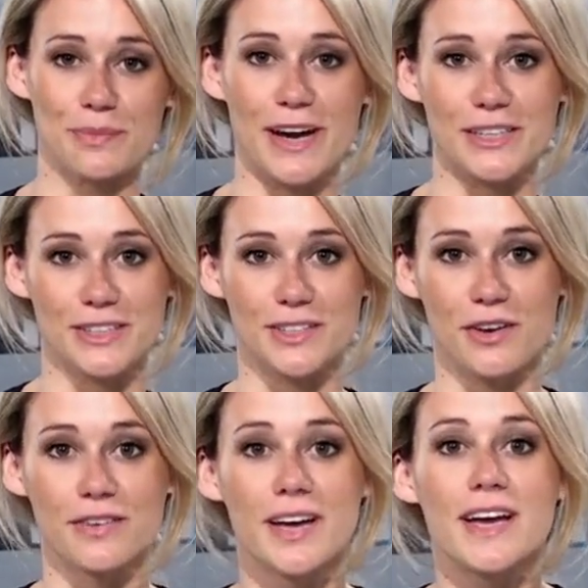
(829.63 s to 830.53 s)
remind
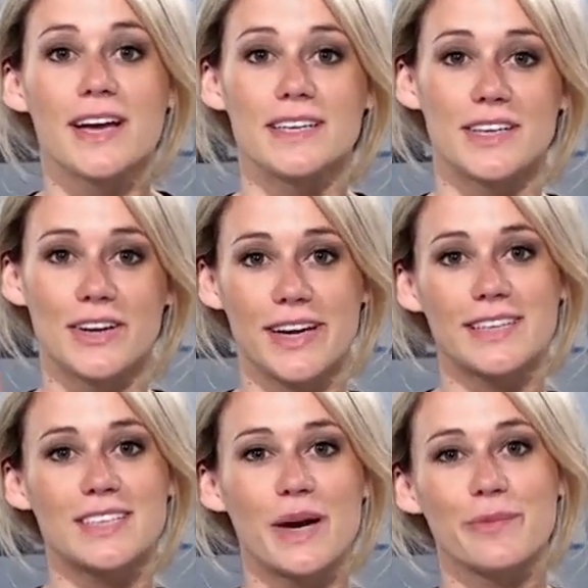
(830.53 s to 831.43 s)
yourself. Until
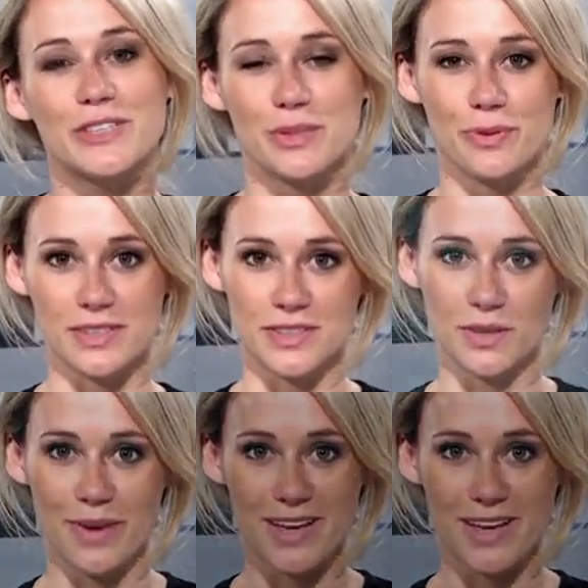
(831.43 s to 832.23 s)
next time, reach your personal